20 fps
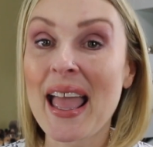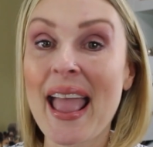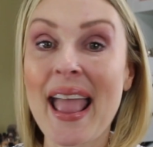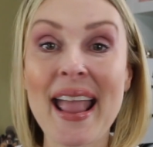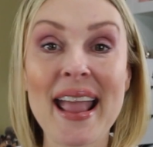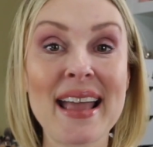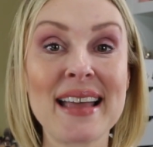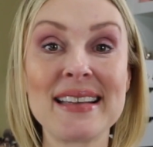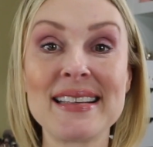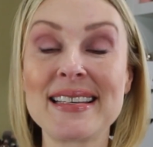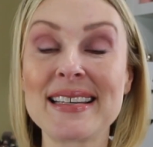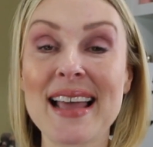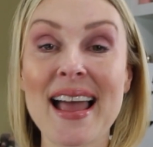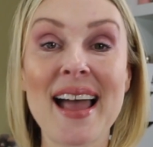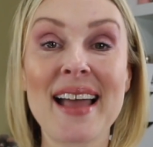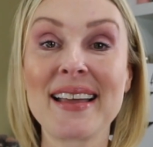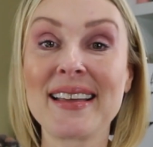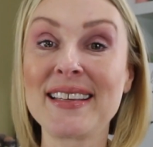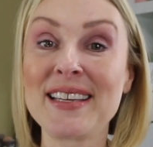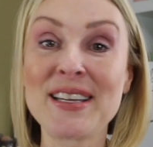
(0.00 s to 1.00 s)
And,
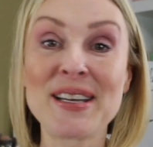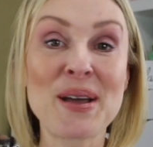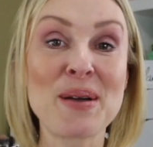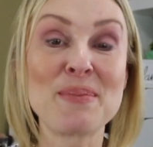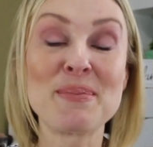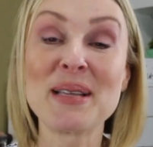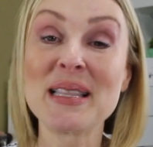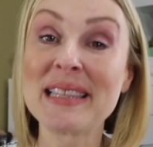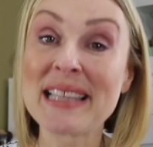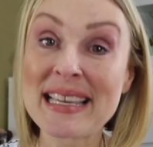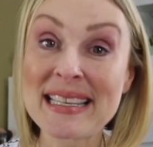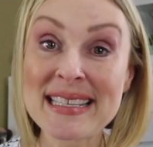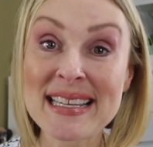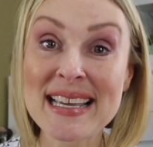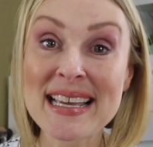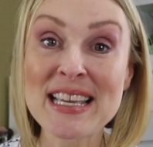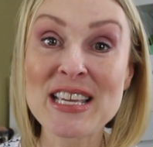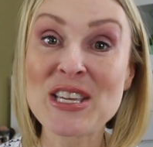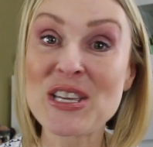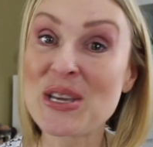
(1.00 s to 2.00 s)
you know,
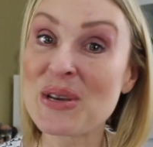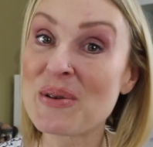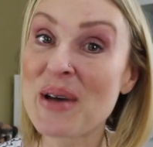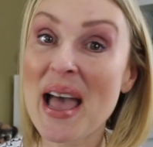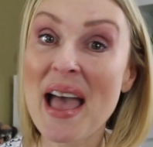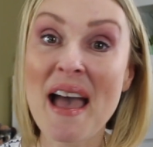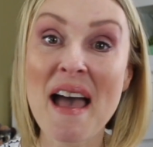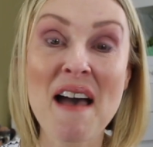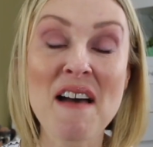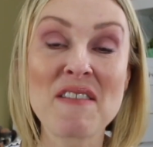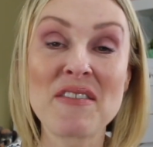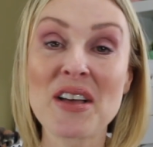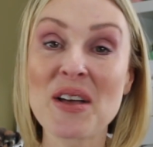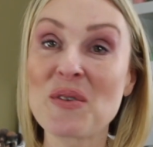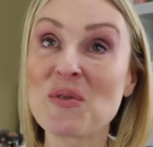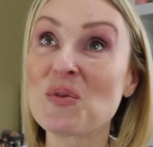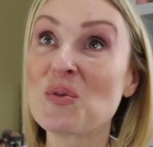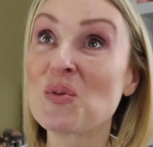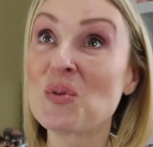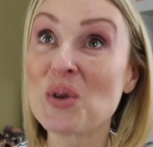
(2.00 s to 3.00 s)
Melinda, you have
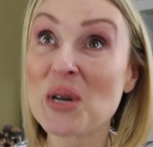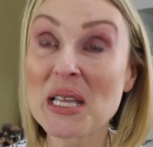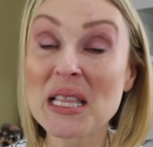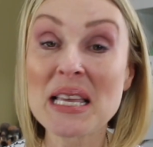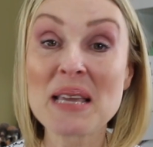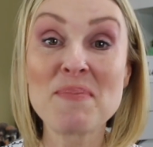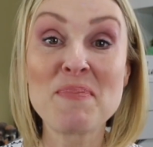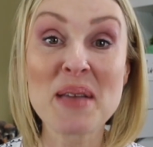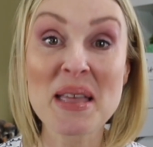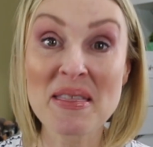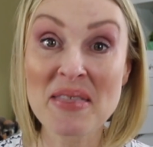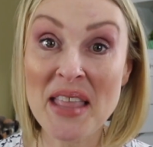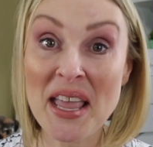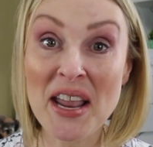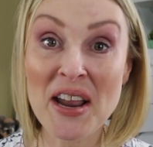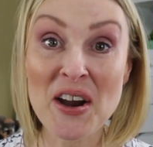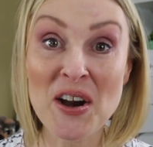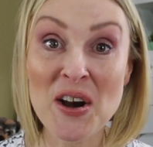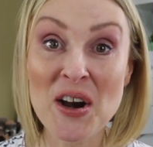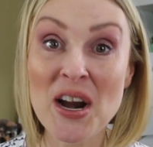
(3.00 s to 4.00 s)
really been
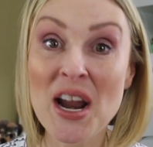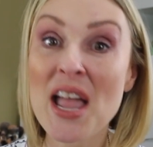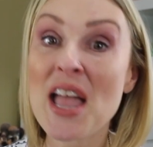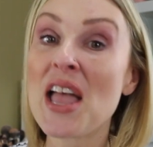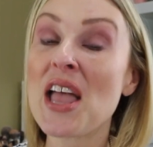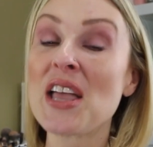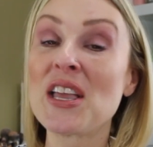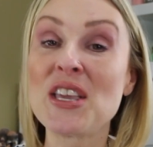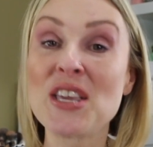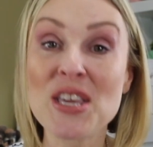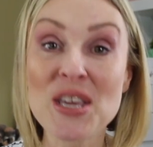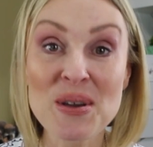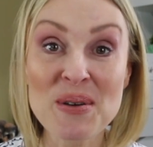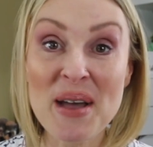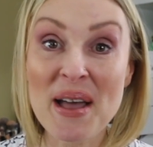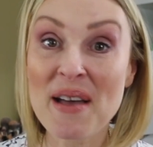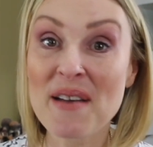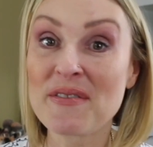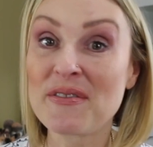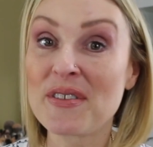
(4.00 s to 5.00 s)
there. You
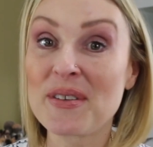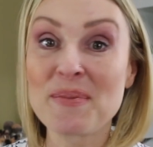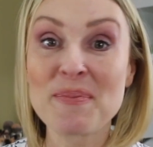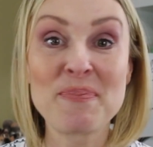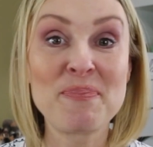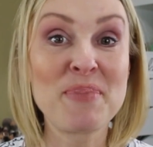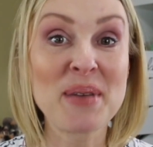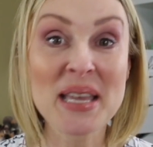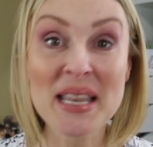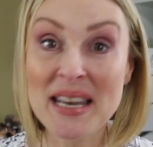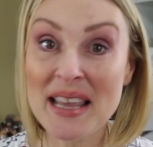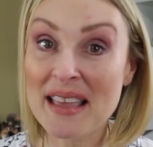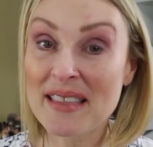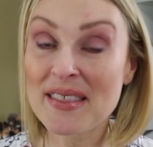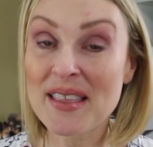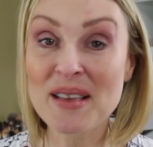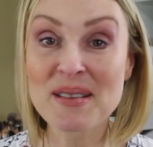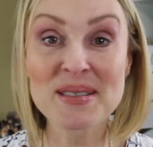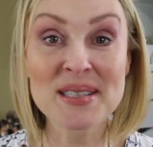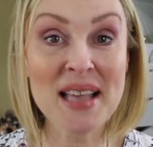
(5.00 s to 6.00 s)
have been
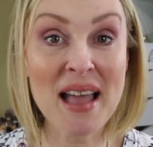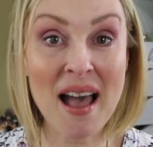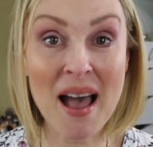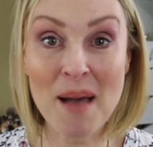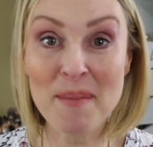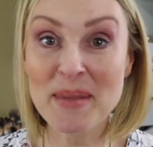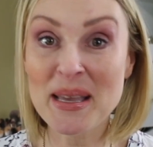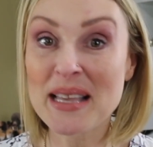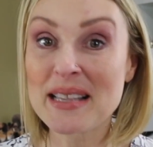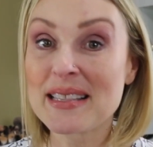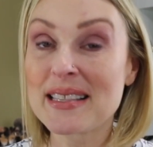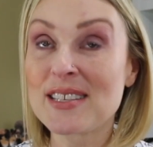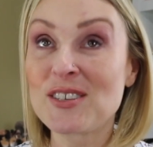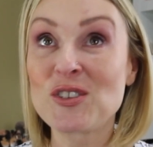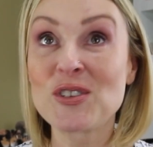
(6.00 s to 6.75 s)
in those comments